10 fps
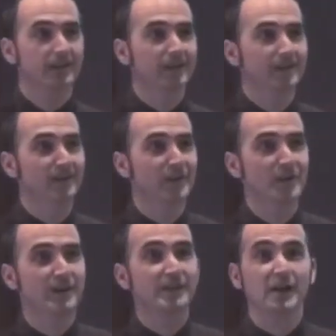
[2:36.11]
Uh,
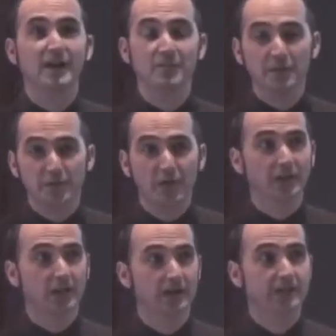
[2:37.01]
it, I've been
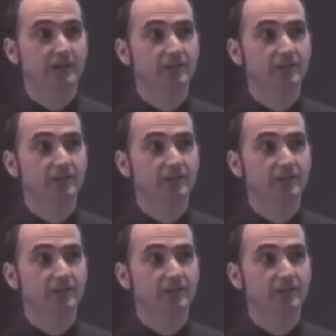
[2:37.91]
very lucky